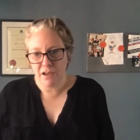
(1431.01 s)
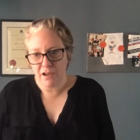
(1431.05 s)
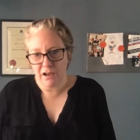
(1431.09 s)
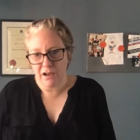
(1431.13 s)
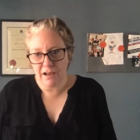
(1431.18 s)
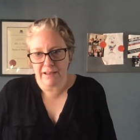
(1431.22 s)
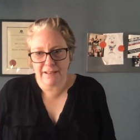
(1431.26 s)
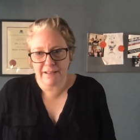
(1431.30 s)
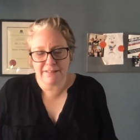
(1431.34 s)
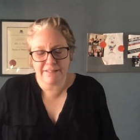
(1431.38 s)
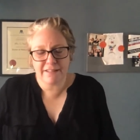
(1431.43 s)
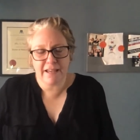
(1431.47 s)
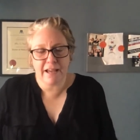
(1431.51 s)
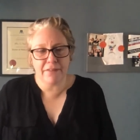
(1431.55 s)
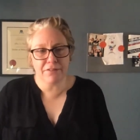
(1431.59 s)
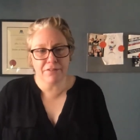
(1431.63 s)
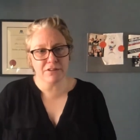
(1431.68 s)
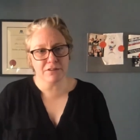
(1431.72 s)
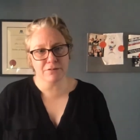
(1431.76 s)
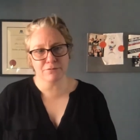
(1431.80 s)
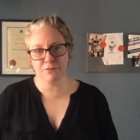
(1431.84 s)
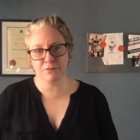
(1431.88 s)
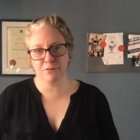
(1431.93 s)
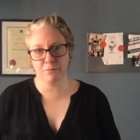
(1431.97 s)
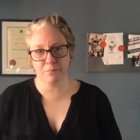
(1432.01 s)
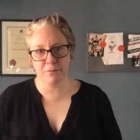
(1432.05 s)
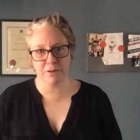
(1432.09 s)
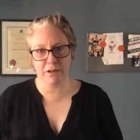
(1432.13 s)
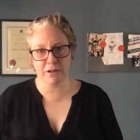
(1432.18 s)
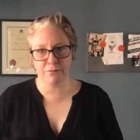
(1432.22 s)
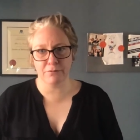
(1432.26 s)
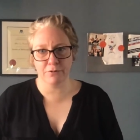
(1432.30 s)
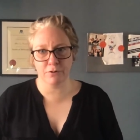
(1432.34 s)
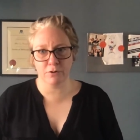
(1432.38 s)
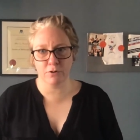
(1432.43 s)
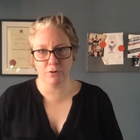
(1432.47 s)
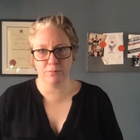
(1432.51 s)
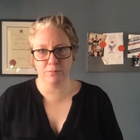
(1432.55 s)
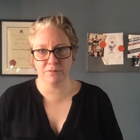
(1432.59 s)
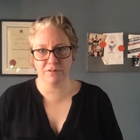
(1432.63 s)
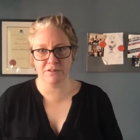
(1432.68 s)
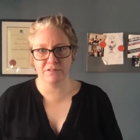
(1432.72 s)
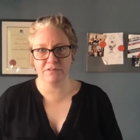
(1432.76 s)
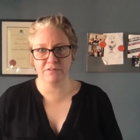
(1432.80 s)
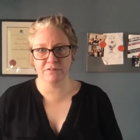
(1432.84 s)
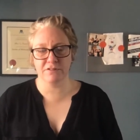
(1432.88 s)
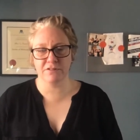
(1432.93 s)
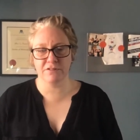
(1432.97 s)
i guess how the different
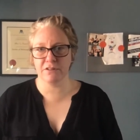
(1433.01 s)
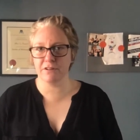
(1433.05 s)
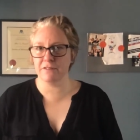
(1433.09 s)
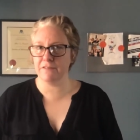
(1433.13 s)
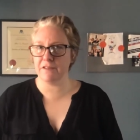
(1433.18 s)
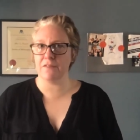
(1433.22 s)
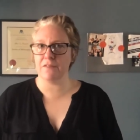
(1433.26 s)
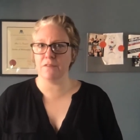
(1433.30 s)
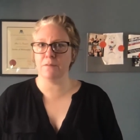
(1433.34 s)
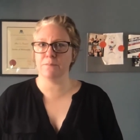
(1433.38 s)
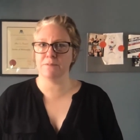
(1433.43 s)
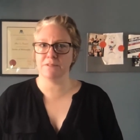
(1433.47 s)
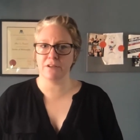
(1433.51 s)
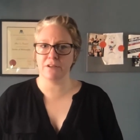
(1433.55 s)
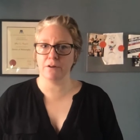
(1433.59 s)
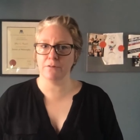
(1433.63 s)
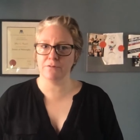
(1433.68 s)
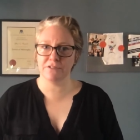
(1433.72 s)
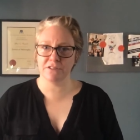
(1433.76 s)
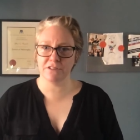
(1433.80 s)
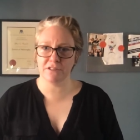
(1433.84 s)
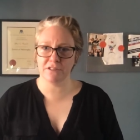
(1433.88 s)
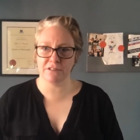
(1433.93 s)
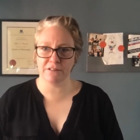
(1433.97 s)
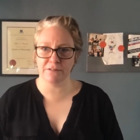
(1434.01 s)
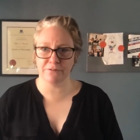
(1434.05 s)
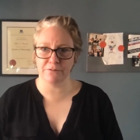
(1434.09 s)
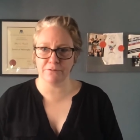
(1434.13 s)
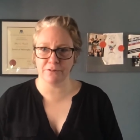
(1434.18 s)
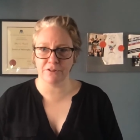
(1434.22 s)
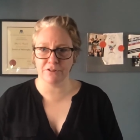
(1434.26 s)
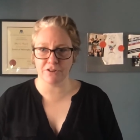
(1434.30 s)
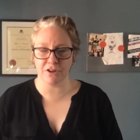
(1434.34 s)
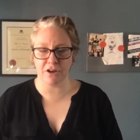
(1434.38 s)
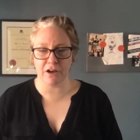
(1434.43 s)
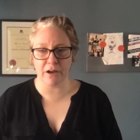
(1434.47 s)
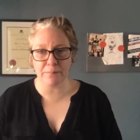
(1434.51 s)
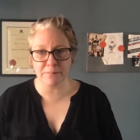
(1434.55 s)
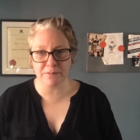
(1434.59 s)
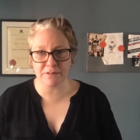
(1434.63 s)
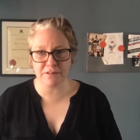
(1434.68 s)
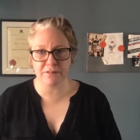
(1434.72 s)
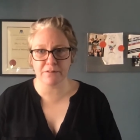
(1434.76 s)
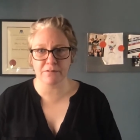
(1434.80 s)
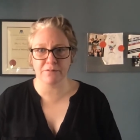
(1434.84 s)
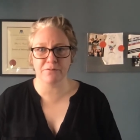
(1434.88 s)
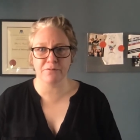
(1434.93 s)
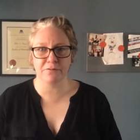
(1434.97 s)
platforms sort of lend themselves to different types
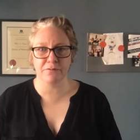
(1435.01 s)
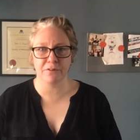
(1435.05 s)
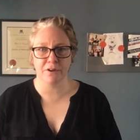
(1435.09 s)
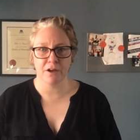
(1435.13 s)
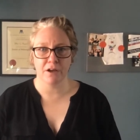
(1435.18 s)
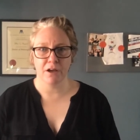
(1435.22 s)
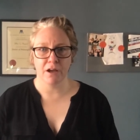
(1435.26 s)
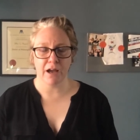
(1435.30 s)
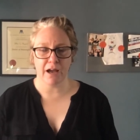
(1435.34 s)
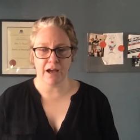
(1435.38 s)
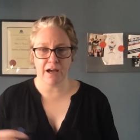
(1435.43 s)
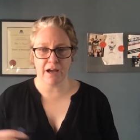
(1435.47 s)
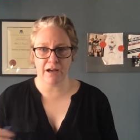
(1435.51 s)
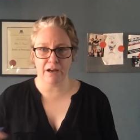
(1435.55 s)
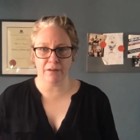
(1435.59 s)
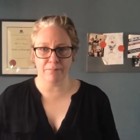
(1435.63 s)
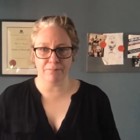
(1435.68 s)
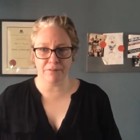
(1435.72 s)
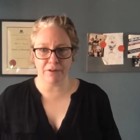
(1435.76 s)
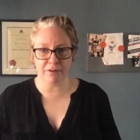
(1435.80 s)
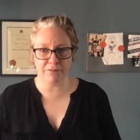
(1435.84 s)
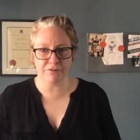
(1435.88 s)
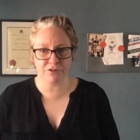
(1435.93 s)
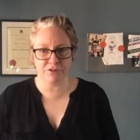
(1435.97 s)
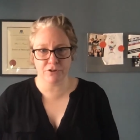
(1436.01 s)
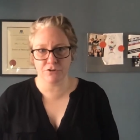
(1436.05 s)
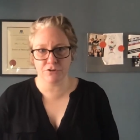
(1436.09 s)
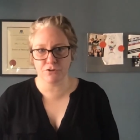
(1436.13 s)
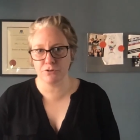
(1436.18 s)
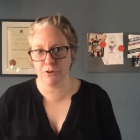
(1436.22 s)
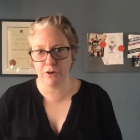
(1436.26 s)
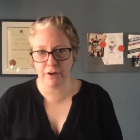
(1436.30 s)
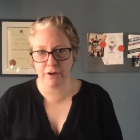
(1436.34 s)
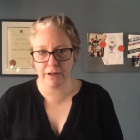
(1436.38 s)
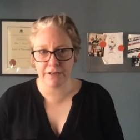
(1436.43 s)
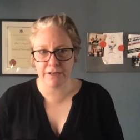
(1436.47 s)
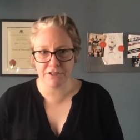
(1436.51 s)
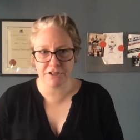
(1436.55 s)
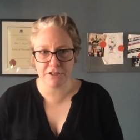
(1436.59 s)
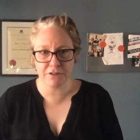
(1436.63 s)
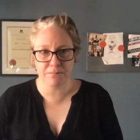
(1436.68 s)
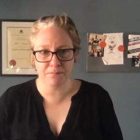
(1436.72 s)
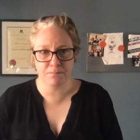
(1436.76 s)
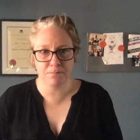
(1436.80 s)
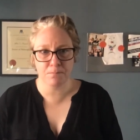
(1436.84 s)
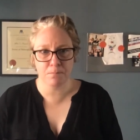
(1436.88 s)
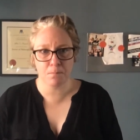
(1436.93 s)
of um, of social cohesion